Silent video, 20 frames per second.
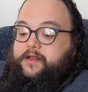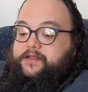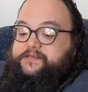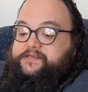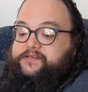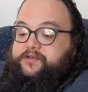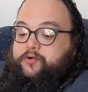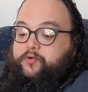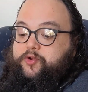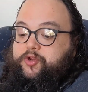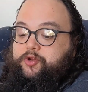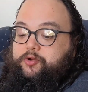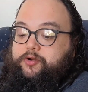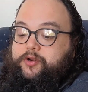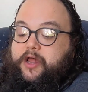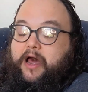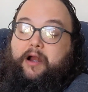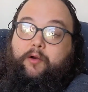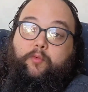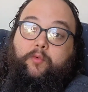So you're
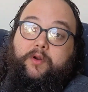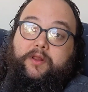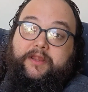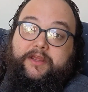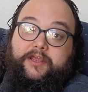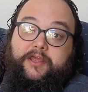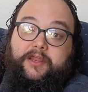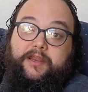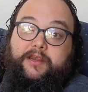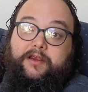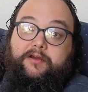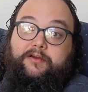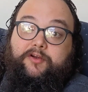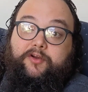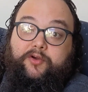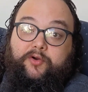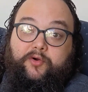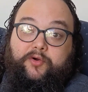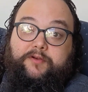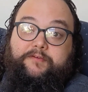not really getting a
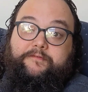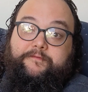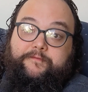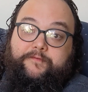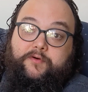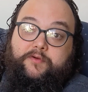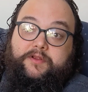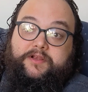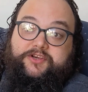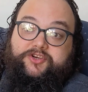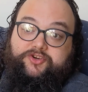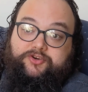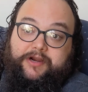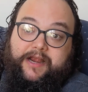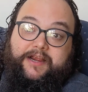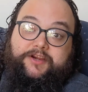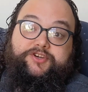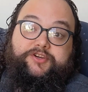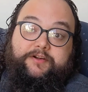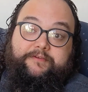good full
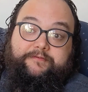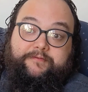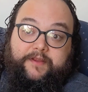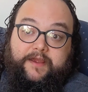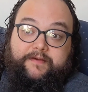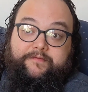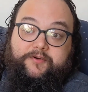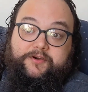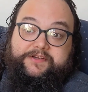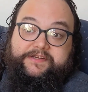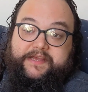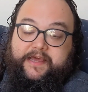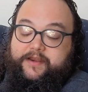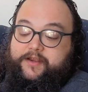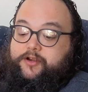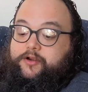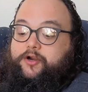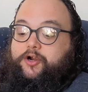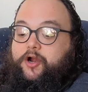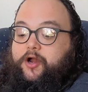extraction of flavors
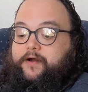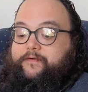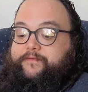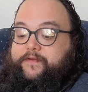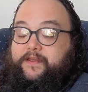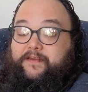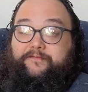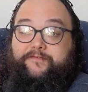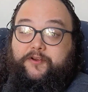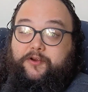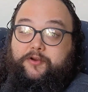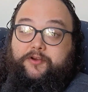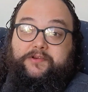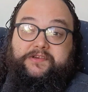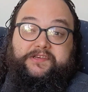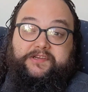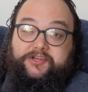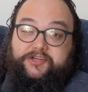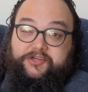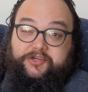out of your coffee if you're
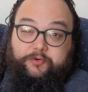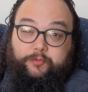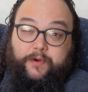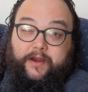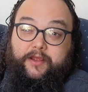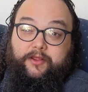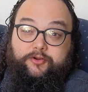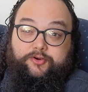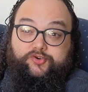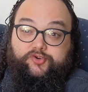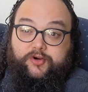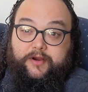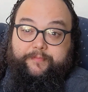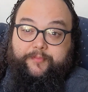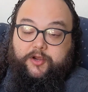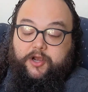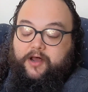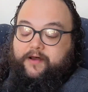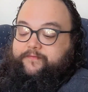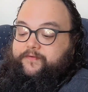using just a regular
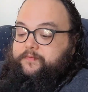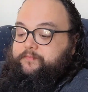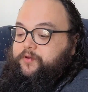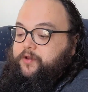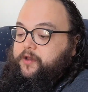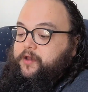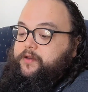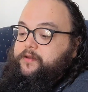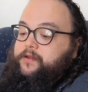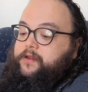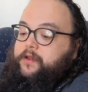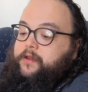drip coffee pot.